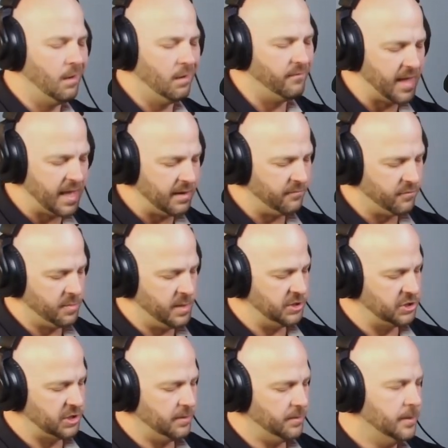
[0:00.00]
All of that
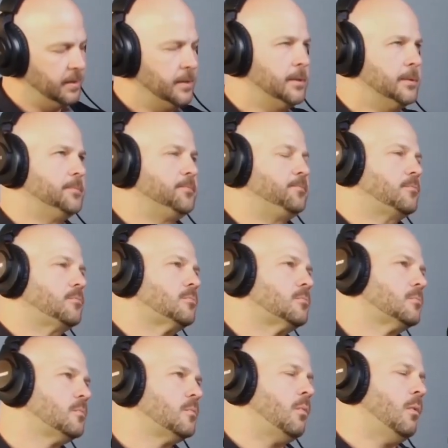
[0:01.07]
information.
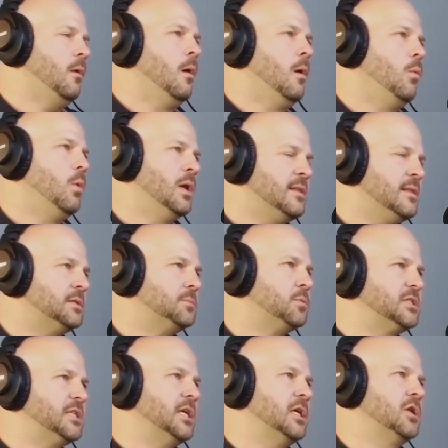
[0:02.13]
Well, in this
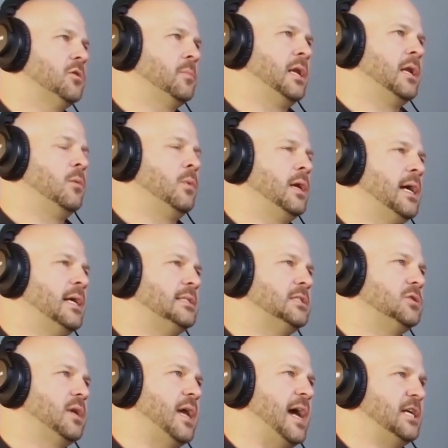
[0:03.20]
particular meeting, we
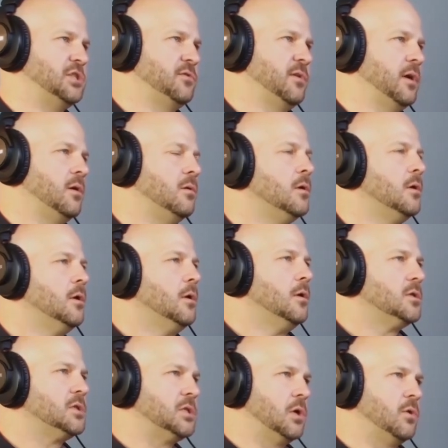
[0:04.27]
got to cash flow.
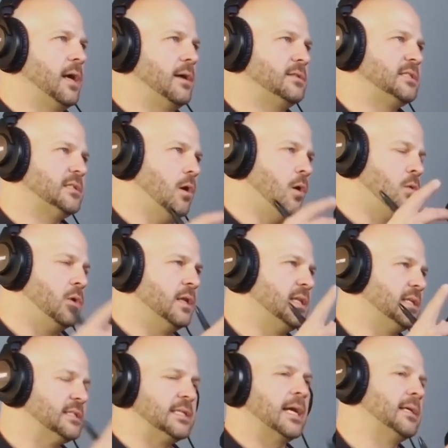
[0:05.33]
So that's
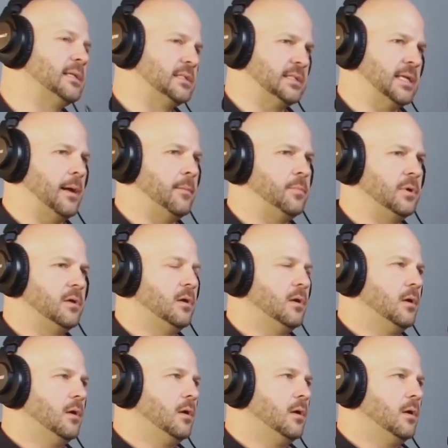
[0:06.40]
only the second step.